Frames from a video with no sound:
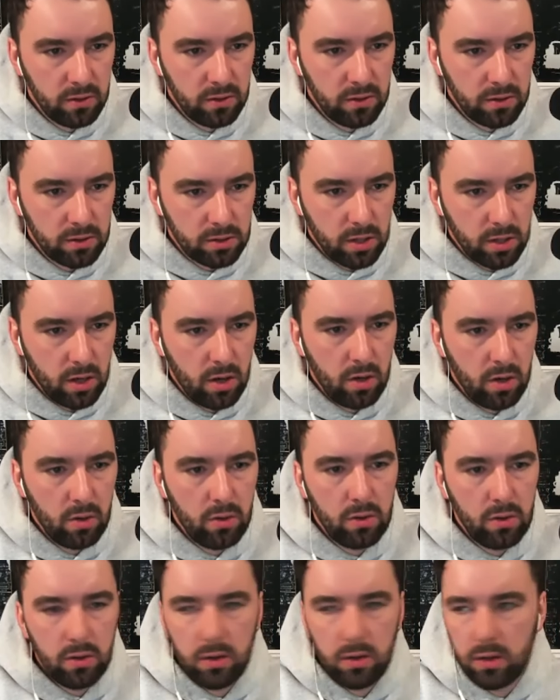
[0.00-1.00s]

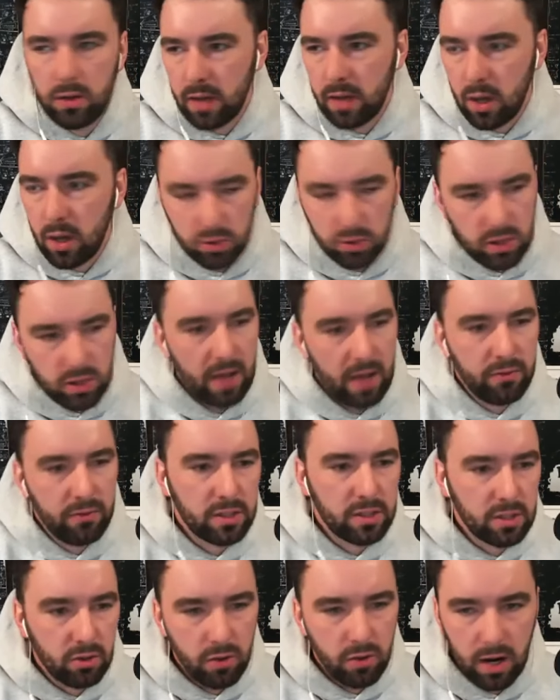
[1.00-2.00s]
So they also have
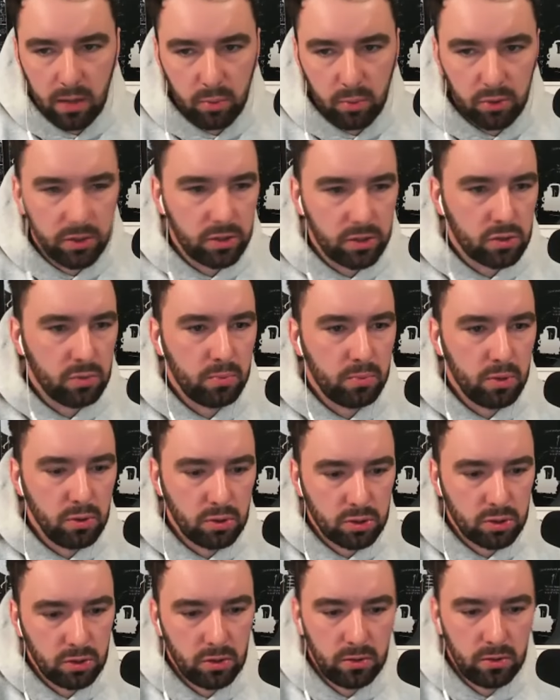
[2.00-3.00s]
this incredible
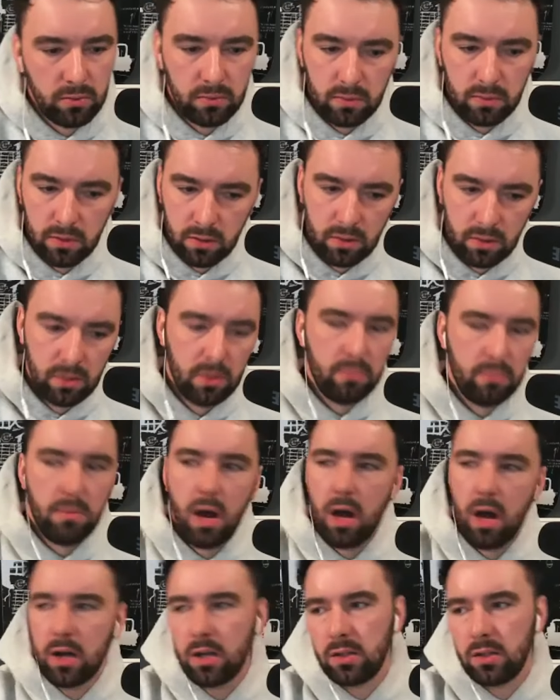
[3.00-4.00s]
distribution,
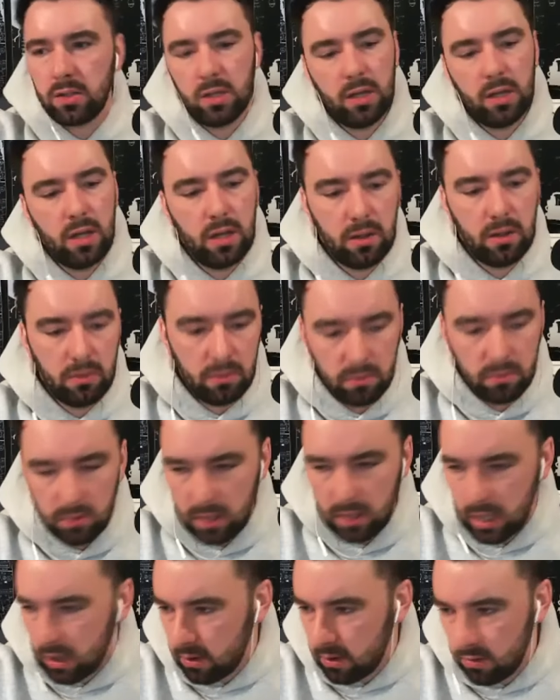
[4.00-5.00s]
marketing.
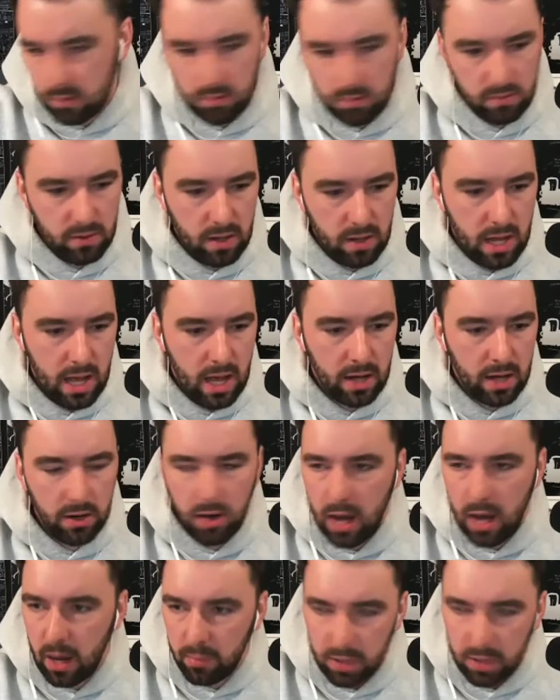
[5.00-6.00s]
Like I don't know
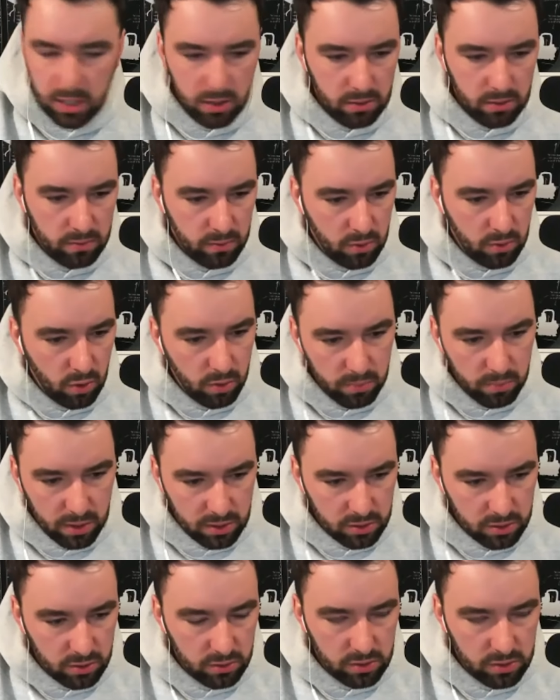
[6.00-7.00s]
how many
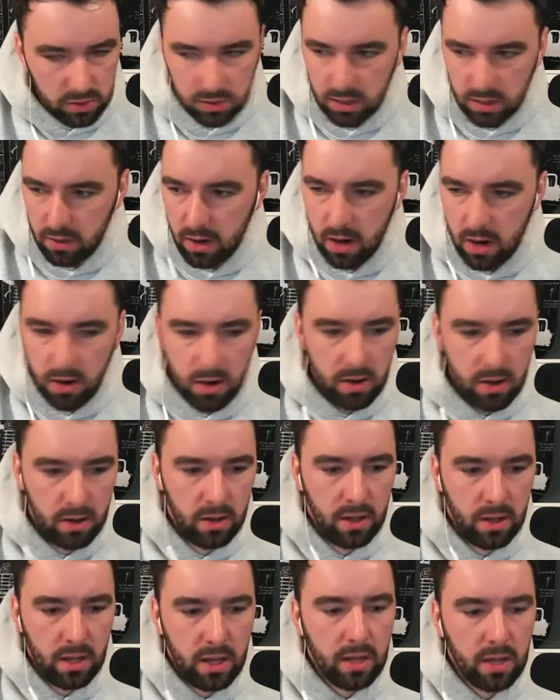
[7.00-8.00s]
Coinbase users there are
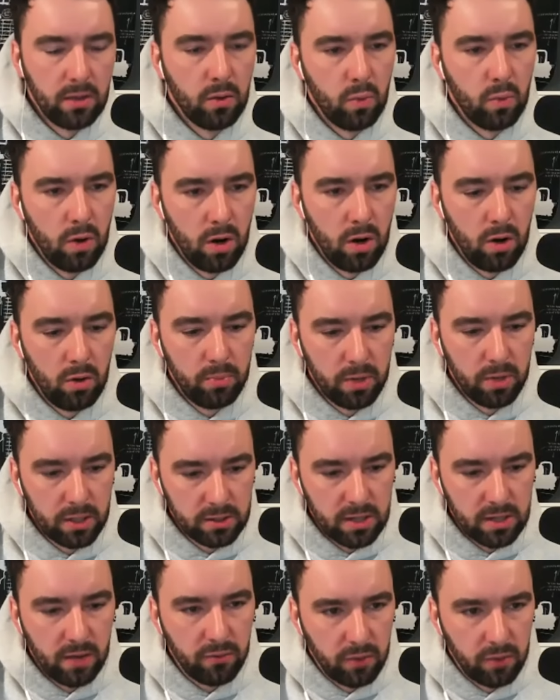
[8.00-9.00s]
in the world, but it's
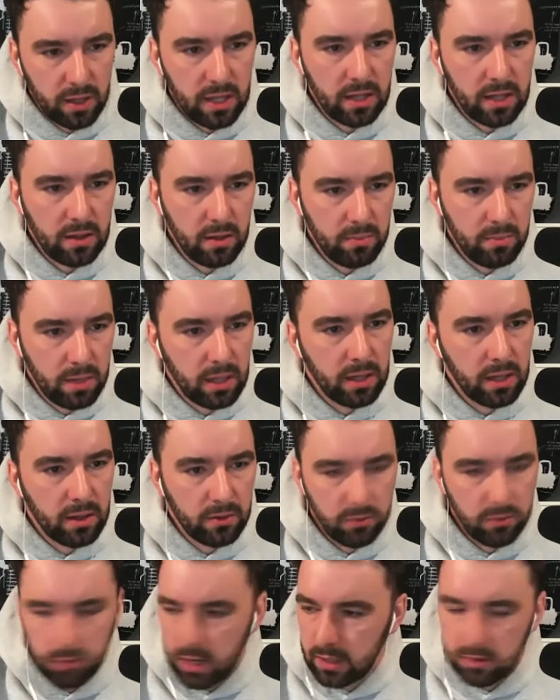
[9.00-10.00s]
definitely in the
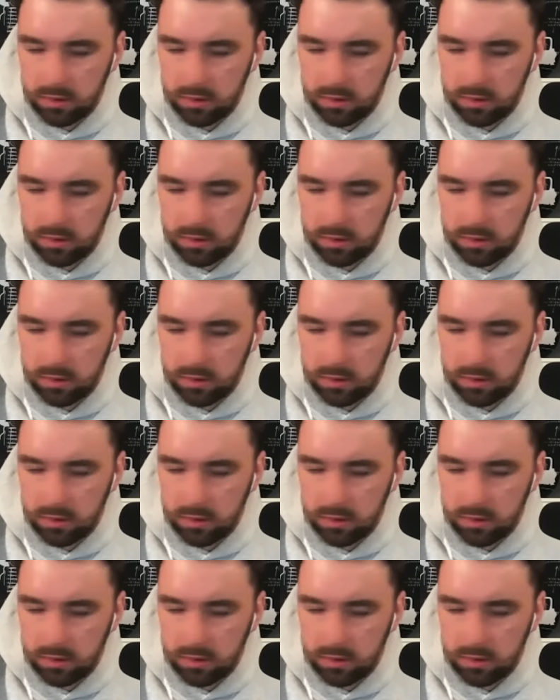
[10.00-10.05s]
millions, right?